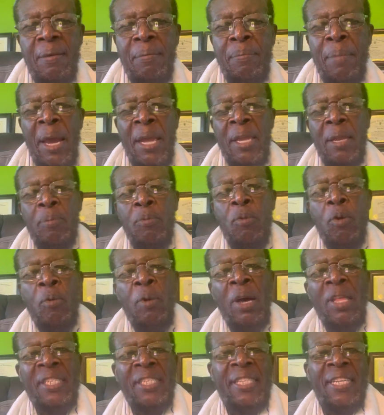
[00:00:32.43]
Our Hebrew
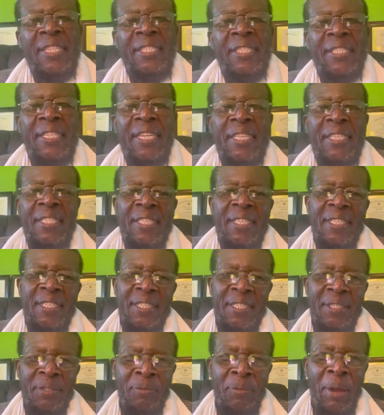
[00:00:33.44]
brothers and
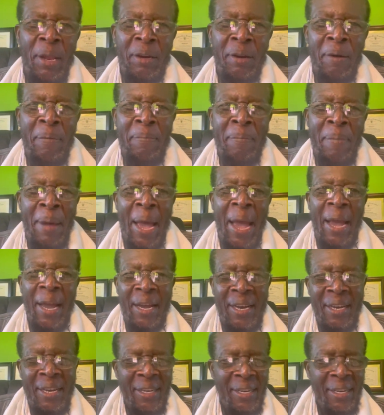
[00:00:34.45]
sisters, welcome back.